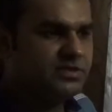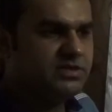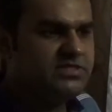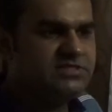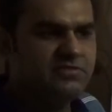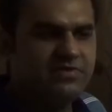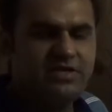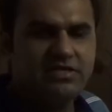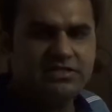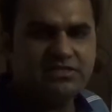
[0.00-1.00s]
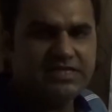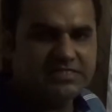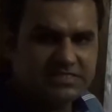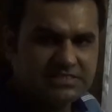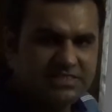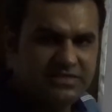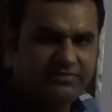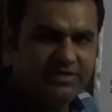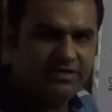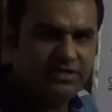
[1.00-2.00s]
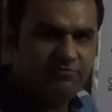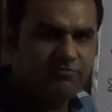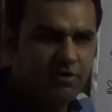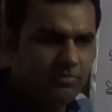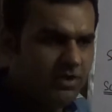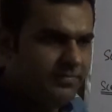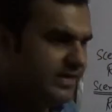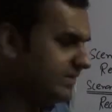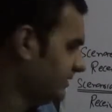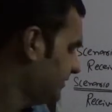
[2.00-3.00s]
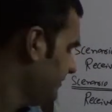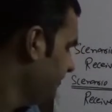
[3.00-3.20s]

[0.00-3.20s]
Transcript: This dividend, this adjusted dividend yield formula matters.